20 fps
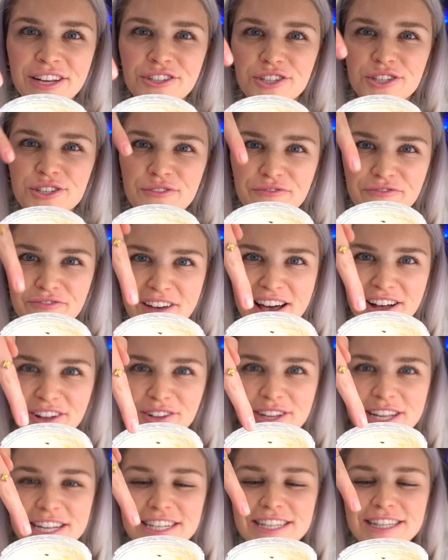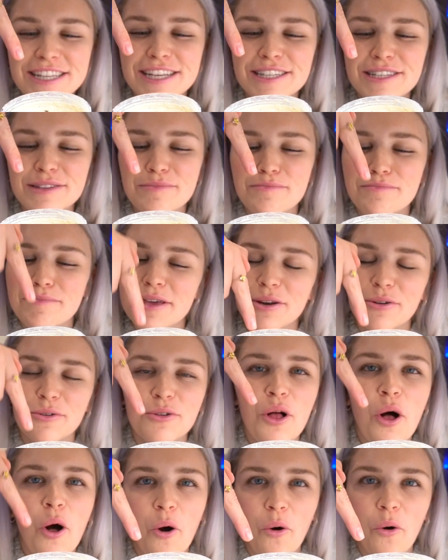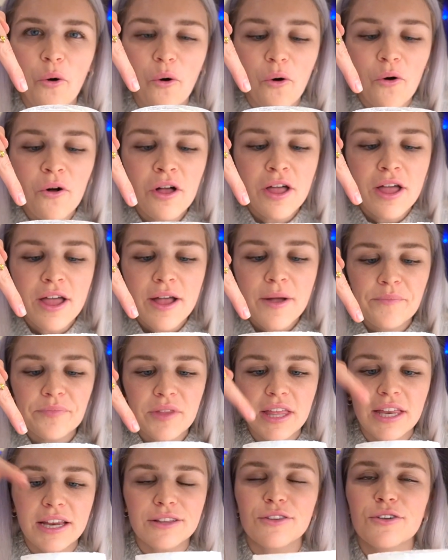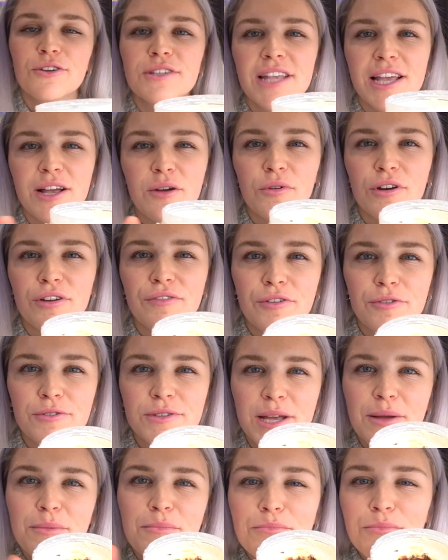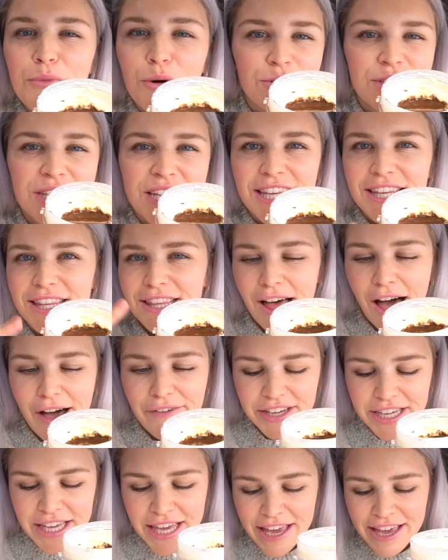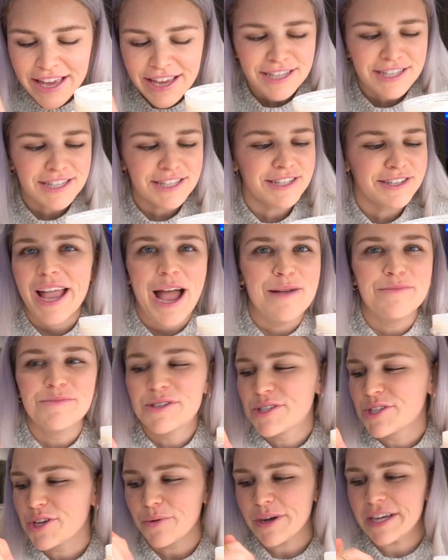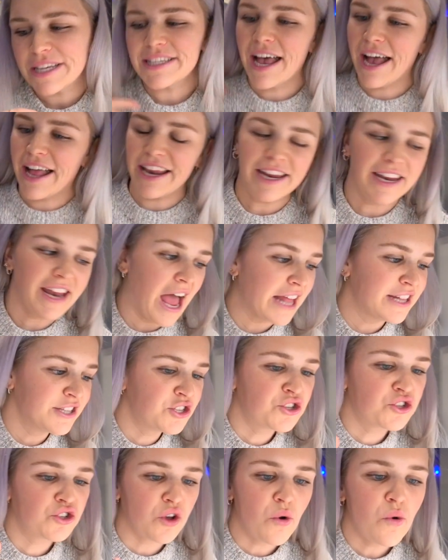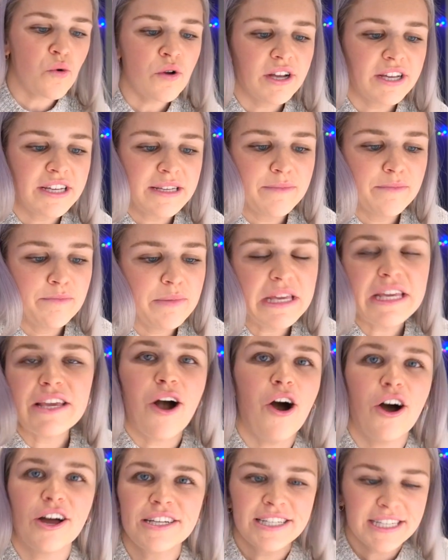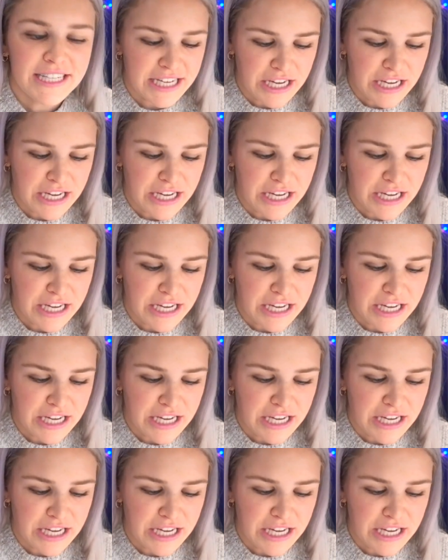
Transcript: just fell into this middle hole. And it looks like one of those like molten lava cakes. I'm so excited. I'm so beyond